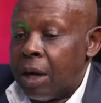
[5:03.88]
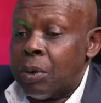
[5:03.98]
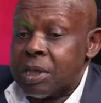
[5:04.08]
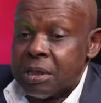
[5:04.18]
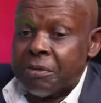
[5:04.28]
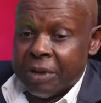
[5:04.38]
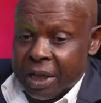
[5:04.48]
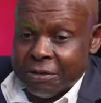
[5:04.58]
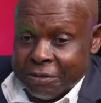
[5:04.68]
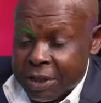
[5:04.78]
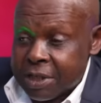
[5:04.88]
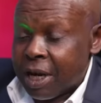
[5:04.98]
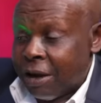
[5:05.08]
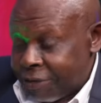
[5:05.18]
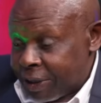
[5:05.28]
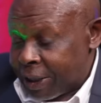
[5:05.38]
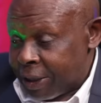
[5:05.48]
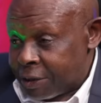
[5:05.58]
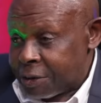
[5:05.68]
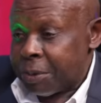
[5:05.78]
was the very first
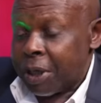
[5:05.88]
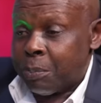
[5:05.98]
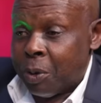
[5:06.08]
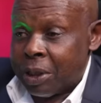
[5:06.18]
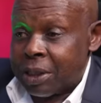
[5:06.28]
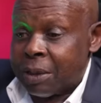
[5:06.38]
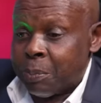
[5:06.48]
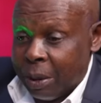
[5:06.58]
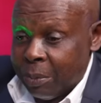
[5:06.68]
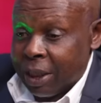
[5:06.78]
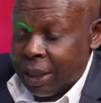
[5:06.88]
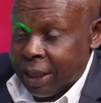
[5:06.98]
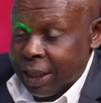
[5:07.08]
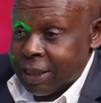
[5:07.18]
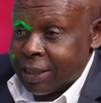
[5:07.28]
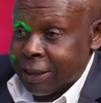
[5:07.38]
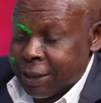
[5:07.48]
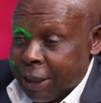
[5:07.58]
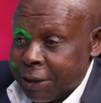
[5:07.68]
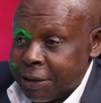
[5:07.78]
African to be appointed permanently as a
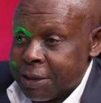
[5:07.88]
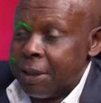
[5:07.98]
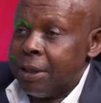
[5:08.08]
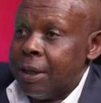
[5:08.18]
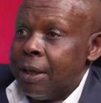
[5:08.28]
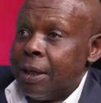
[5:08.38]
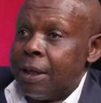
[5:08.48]
judge hmm.